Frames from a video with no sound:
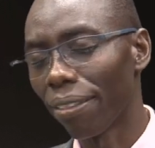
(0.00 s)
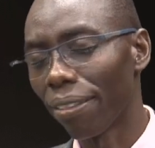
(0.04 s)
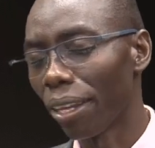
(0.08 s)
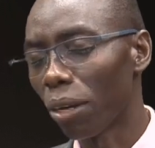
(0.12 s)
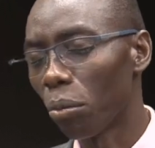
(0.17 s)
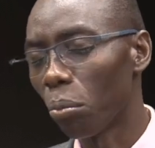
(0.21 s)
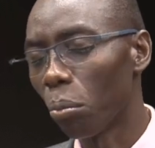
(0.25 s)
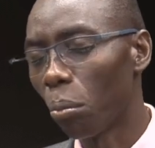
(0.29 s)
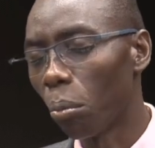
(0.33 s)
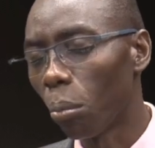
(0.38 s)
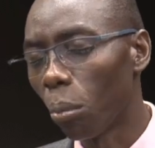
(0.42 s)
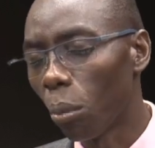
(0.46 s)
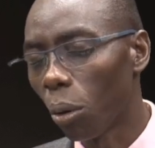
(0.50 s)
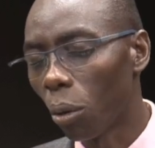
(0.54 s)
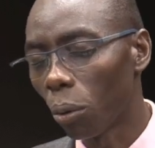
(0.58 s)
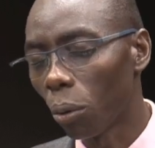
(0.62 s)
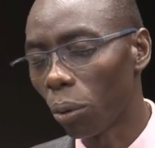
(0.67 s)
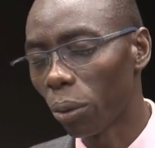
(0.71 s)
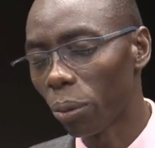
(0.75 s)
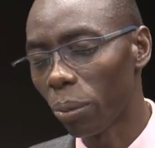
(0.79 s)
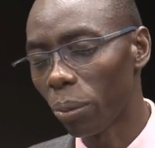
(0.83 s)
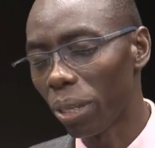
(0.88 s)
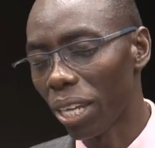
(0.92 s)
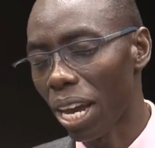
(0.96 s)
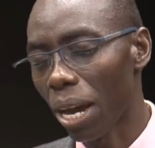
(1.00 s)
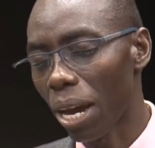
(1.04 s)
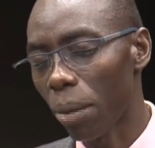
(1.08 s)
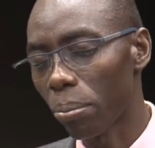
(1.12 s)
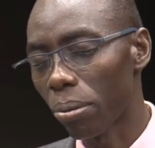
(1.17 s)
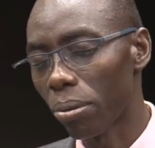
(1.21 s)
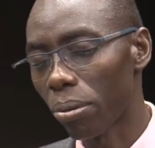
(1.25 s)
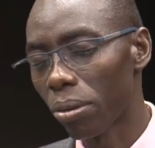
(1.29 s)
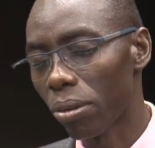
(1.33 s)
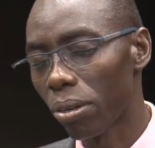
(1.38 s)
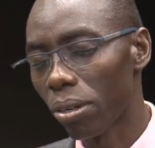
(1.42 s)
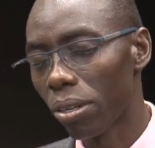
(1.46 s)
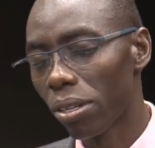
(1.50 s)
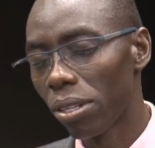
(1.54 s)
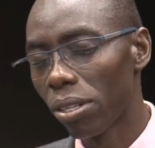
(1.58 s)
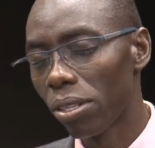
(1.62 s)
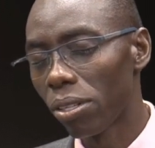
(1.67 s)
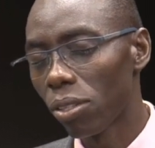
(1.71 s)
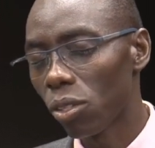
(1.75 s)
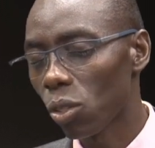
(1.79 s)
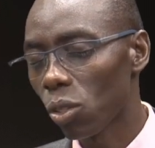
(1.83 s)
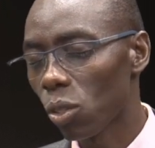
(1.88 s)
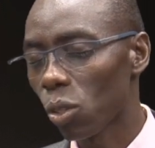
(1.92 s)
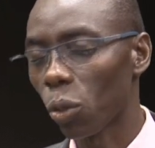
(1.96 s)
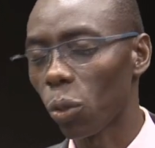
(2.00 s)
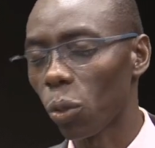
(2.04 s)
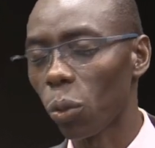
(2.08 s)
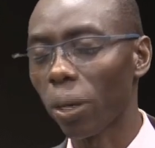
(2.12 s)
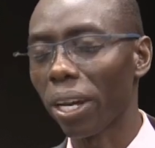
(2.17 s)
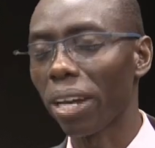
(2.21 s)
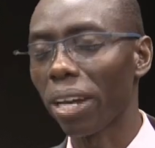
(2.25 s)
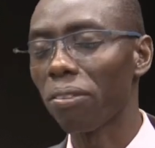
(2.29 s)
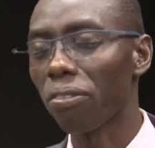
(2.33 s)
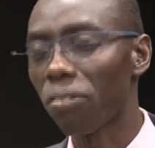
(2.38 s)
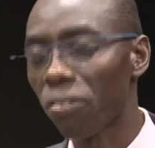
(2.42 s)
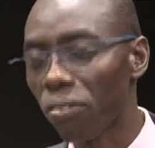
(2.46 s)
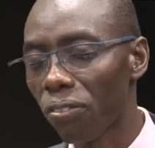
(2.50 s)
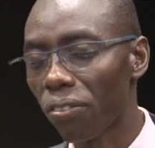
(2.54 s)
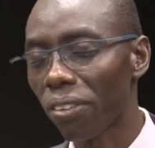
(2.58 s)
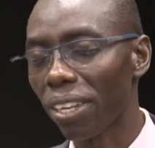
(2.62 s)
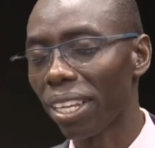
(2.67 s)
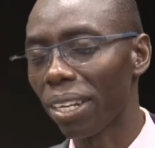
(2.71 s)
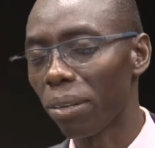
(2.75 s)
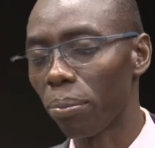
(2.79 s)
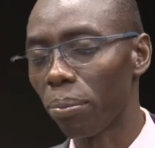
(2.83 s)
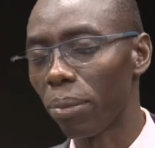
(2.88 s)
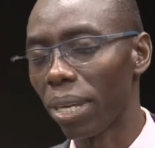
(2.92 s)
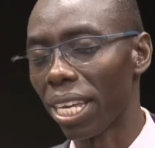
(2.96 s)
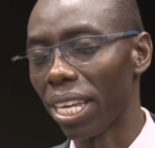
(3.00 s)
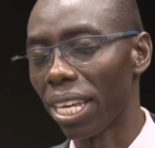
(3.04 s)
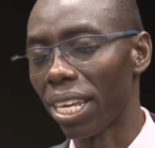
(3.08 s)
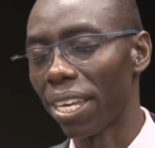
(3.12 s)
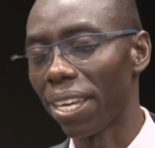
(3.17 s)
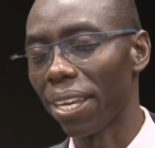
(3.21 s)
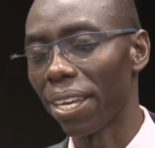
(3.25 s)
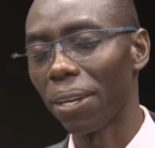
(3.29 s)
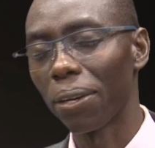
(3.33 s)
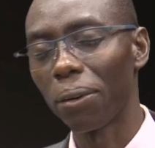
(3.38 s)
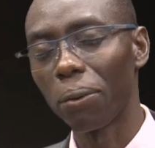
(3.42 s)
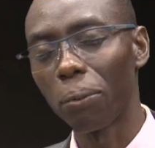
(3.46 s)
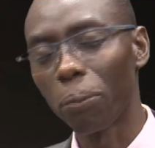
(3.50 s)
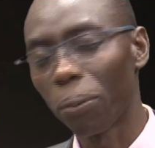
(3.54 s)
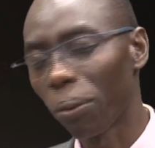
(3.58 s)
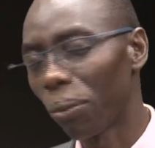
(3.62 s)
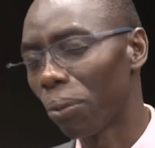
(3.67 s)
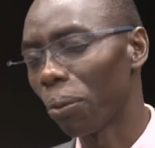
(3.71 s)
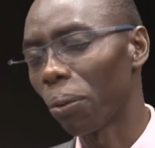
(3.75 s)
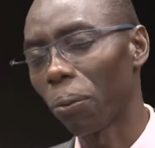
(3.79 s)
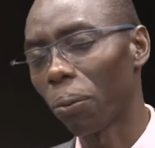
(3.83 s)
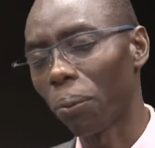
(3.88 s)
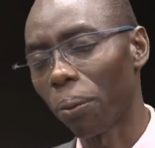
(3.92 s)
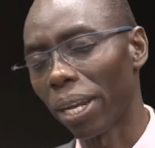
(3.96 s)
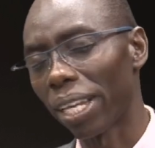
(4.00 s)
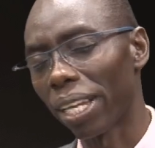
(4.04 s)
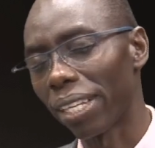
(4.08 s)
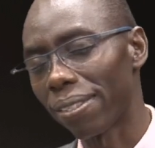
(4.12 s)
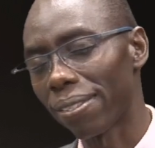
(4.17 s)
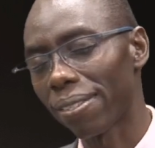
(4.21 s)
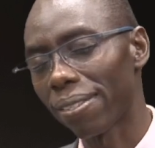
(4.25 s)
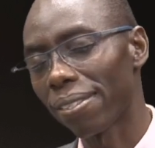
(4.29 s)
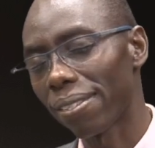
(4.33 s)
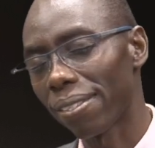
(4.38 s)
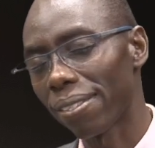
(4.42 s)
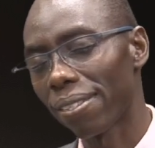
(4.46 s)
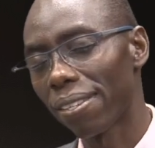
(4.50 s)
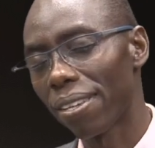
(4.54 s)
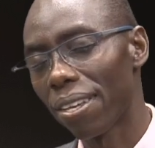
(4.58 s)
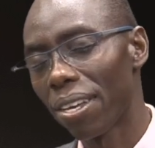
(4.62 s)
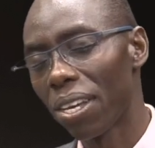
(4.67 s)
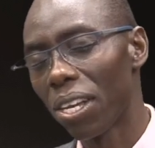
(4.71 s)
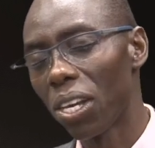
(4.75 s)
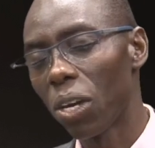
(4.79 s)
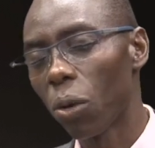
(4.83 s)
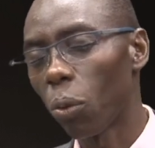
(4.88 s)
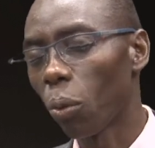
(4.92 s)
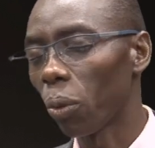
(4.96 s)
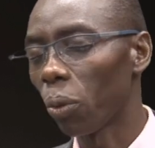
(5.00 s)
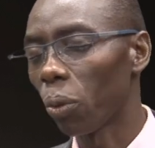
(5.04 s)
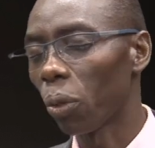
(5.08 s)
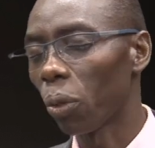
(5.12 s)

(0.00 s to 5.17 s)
then mold me up so you can fill me with your grace, with your